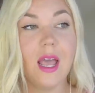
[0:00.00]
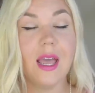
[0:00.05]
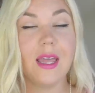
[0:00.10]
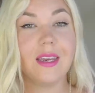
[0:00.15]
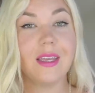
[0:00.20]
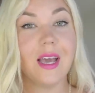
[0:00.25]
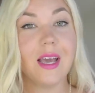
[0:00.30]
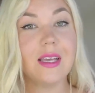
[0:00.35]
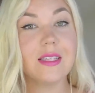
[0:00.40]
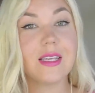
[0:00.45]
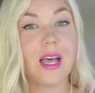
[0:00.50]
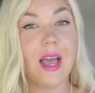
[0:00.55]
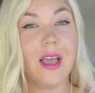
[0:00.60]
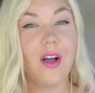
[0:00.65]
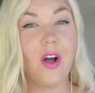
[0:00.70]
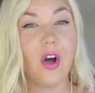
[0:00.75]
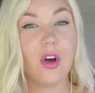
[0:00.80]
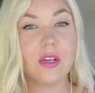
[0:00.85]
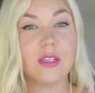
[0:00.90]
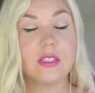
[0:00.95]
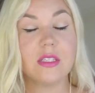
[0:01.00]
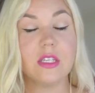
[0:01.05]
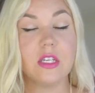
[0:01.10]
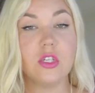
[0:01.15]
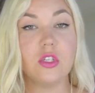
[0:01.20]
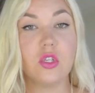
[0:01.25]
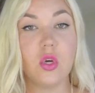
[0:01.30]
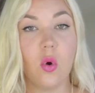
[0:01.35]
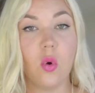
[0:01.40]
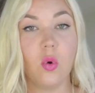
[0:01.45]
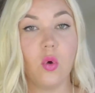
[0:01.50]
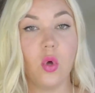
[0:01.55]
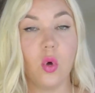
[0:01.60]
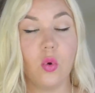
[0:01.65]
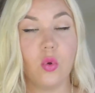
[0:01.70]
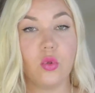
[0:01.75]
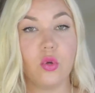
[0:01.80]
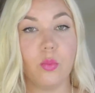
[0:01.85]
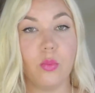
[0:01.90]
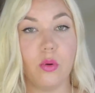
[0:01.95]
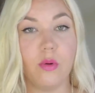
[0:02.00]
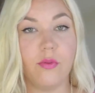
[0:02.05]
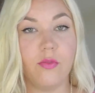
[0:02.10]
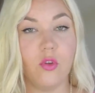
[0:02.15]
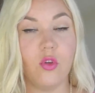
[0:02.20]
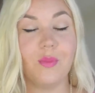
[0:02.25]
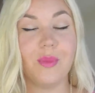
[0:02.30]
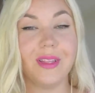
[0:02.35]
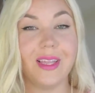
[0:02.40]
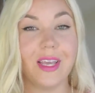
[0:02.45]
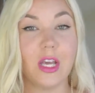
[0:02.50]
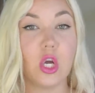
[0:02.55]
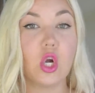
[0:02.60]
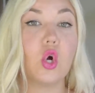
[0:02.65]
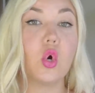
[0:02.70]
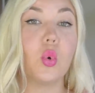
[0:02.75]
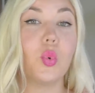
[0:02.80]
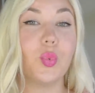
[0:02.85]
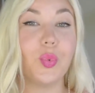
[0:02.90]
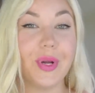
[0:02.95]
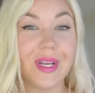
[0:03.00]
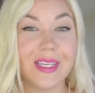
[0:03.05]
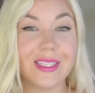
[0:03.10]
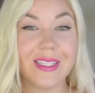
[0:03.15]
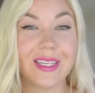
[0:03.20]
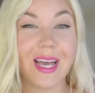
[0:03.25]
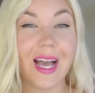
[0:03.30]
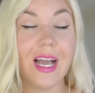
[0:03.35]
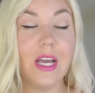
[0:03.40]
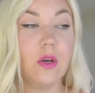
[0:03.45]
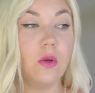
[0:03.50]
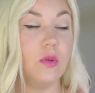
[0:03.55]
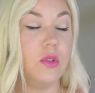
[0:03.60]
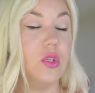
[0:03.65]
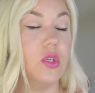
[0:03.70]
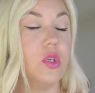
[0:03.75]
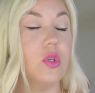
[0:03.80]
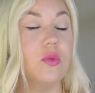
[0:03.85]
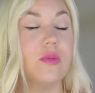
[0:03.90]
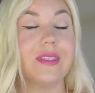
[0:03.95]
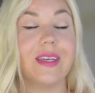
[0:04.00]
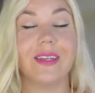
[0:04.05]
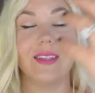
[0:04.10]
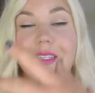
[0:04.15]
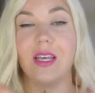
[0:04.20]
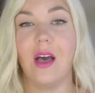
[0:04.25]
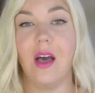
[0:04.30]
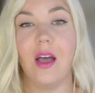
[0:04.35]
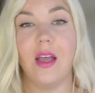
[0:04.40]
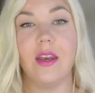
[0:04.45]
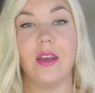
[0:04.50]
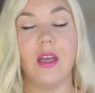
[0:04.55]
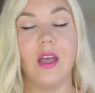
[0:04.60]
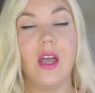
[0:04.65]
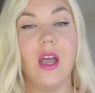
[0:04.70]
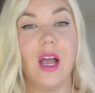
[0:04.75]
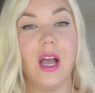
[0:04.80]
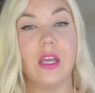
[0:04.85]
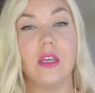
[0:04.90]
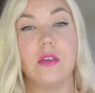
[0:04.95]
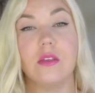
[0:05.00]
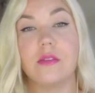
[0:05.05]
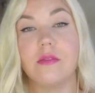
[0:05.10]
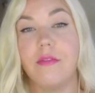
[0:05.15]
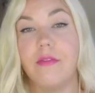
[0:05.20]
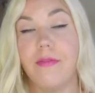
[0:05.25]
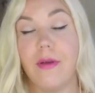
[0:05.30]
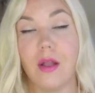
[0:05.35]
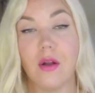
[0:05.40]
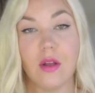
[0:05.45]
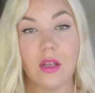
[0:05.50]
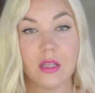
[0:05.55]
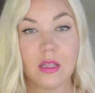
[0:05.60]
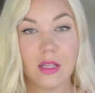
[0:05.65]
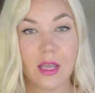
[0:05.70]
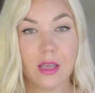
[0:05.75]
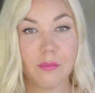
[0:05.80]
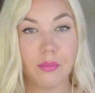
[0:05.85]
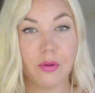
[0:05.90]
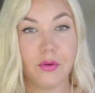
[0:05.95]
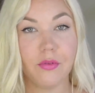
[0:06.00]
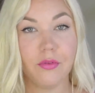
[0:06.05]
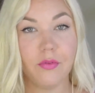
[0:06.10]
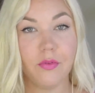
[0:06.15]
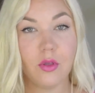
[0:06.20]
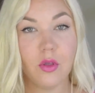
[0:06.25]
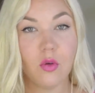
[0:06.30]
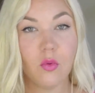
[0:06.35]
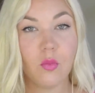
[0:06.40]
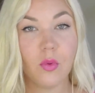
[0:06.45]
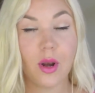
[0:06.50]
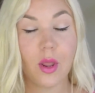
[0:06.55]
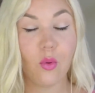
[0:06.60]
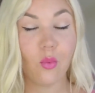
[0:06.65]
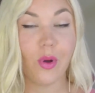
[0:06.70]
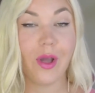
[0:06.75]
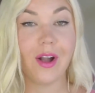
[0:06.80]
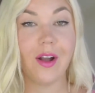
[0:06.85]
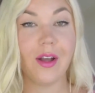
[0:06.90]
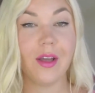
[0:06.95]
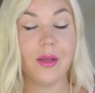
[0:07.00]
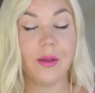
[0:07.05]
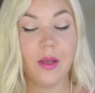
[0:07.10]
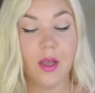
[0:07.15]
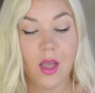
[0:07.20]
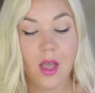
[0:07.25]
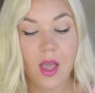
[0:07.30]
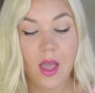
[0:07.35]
And guys, I honestly don't go through perfume like crazy. I don't use a ton. I use very light perfume when I wear it.